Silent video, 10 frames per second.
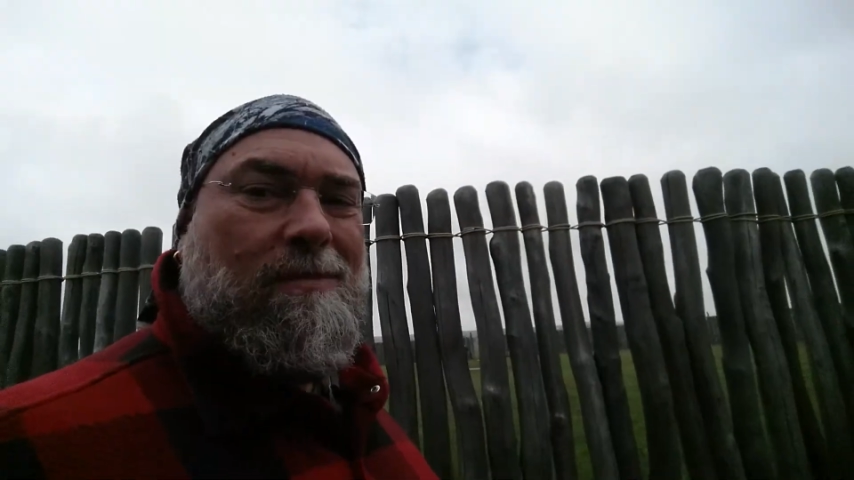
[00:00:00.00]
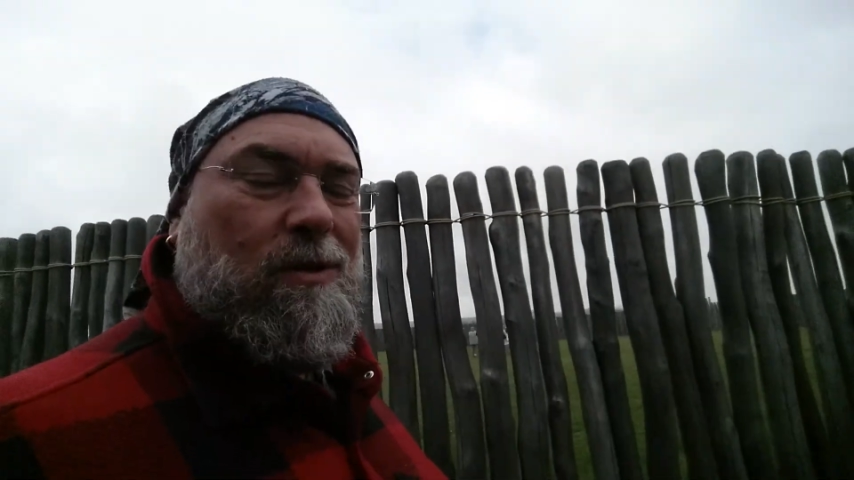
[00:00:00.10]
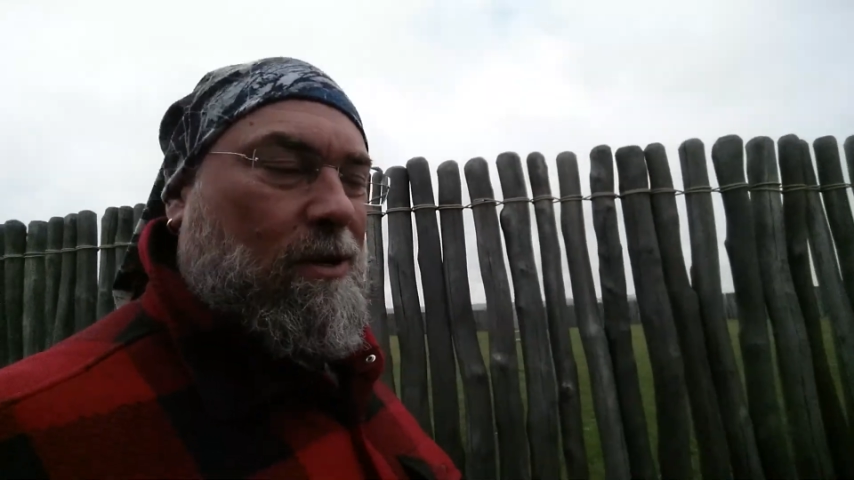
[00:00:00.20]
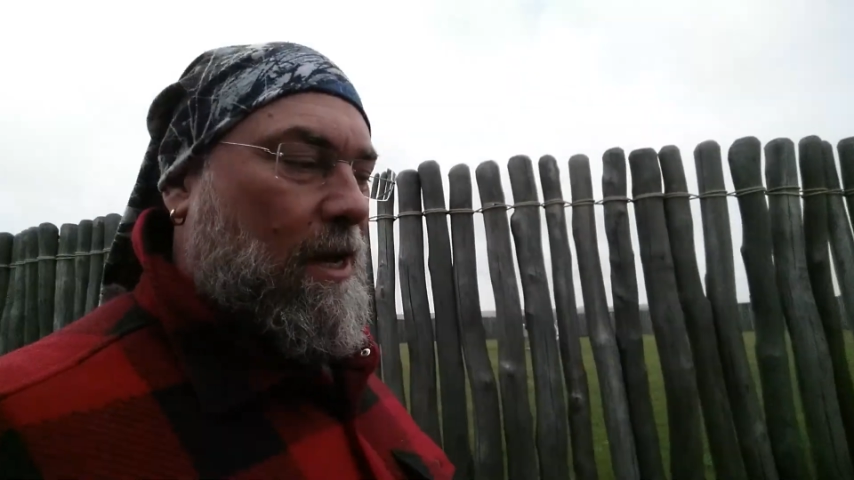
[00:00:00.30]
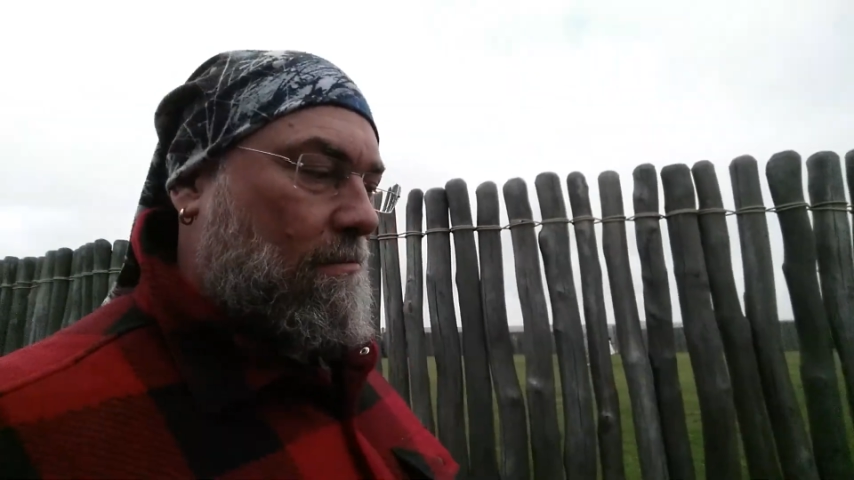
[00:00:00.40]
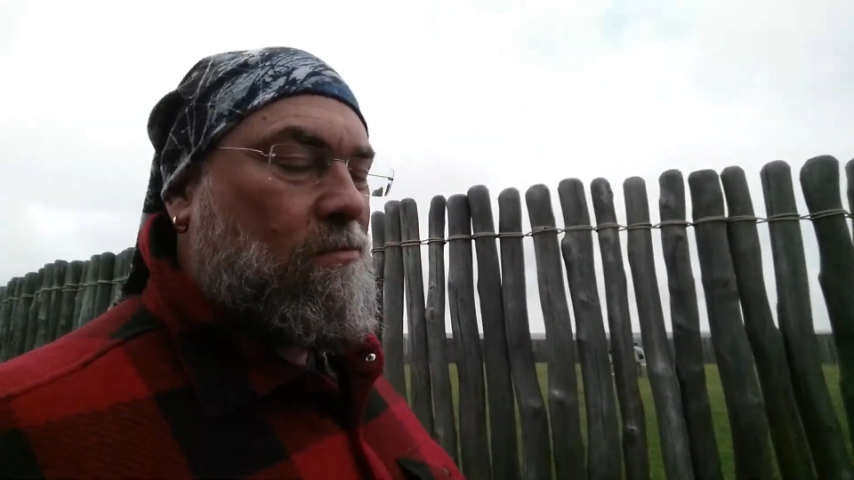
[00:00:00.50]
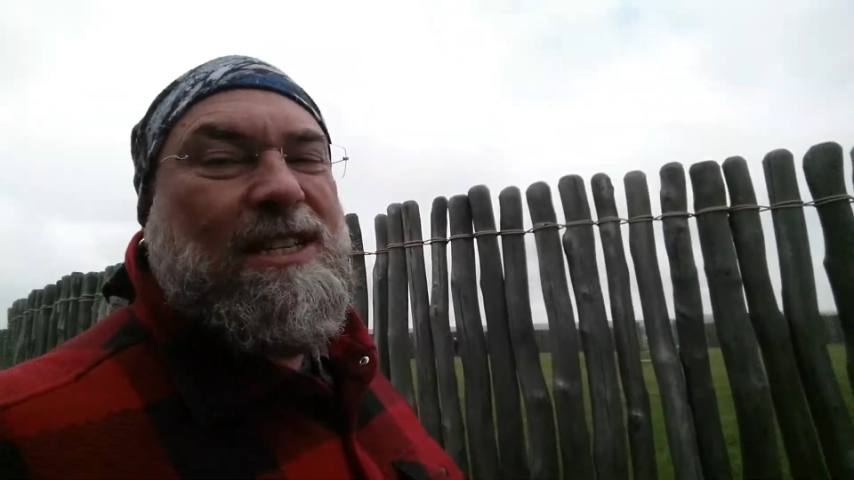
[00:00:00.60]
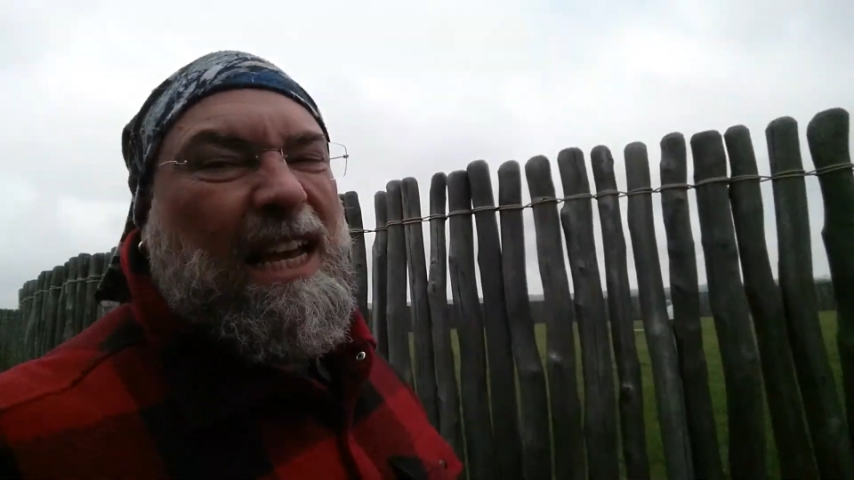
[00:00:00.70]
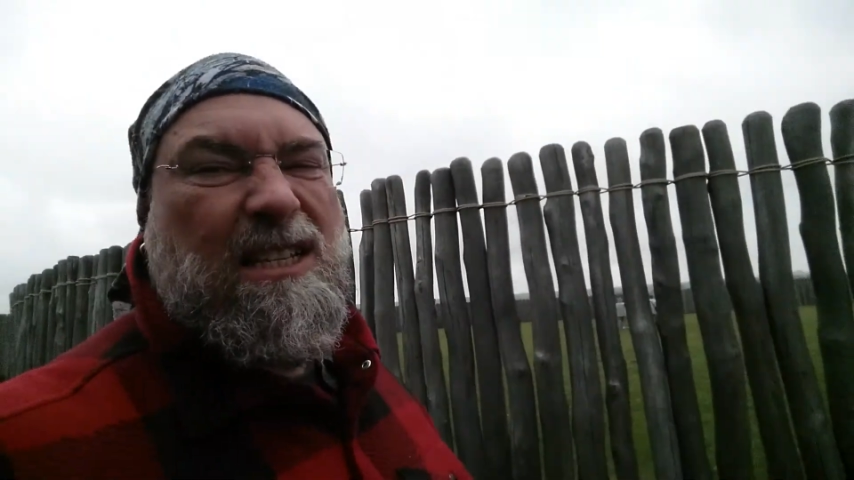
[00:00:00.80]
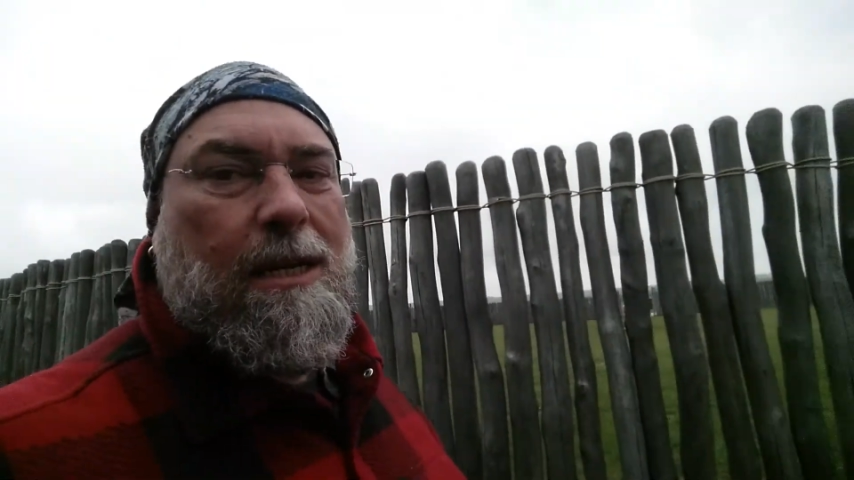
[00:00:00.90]
Okay,
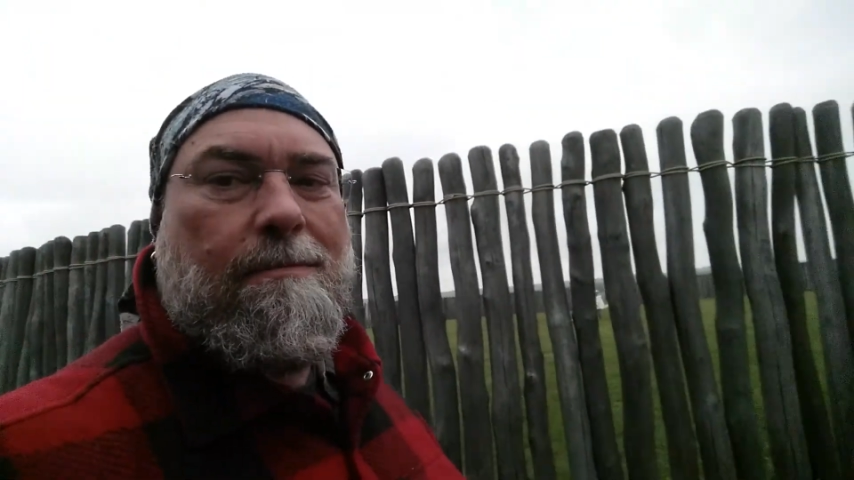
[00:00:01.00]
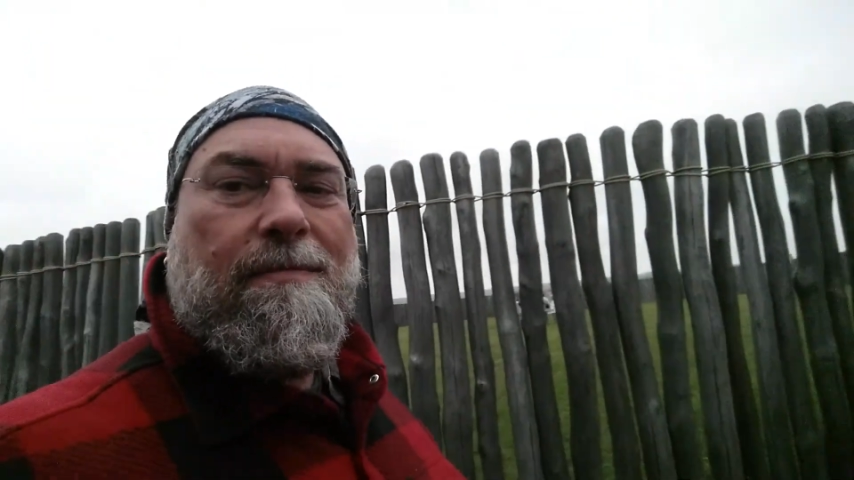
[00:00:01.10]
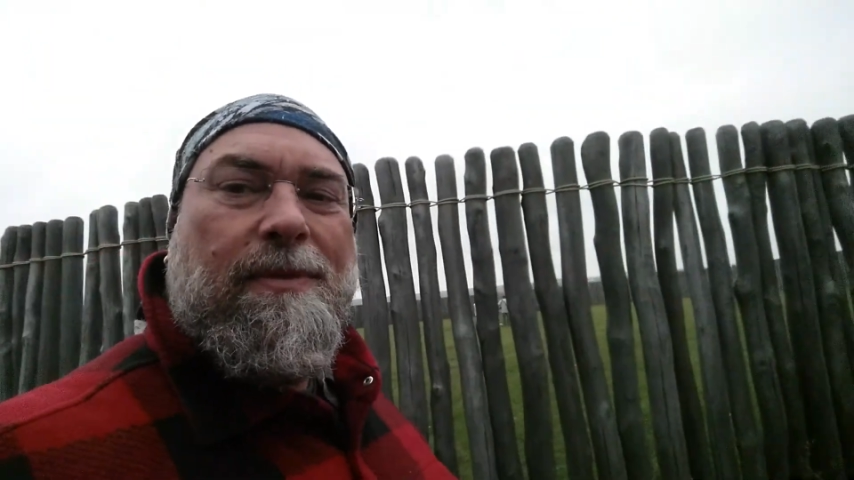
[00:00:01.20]
Saxony.